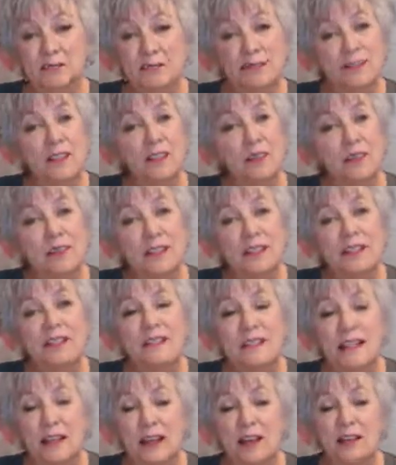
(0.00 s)
you need
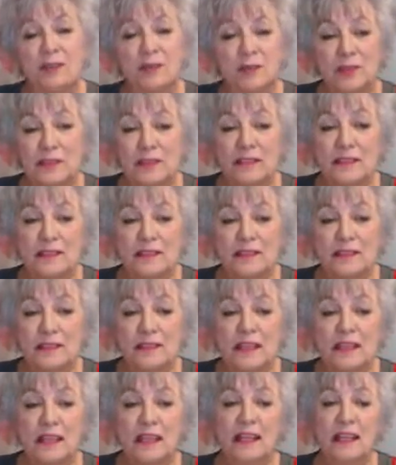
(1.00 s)
to have
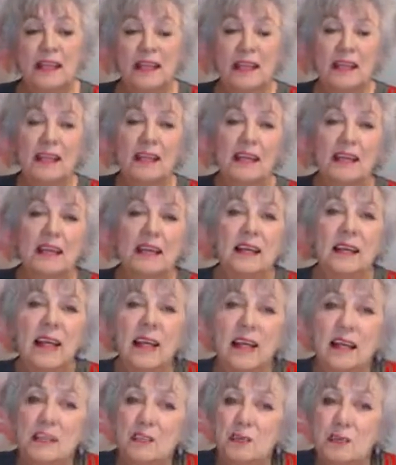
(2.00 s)
realistic
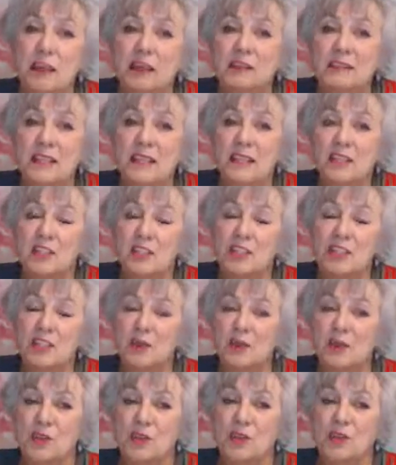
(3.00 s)
expectations
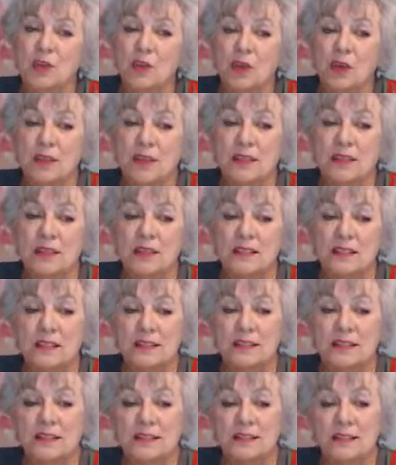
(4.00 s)
when you're going into
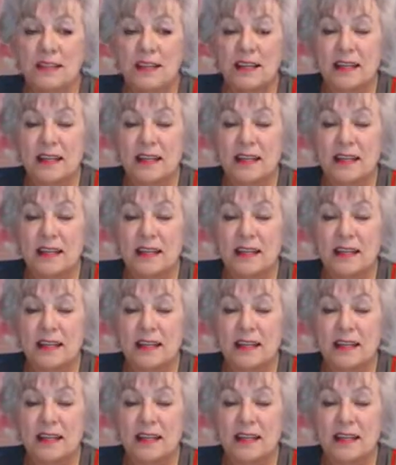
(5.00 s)
this.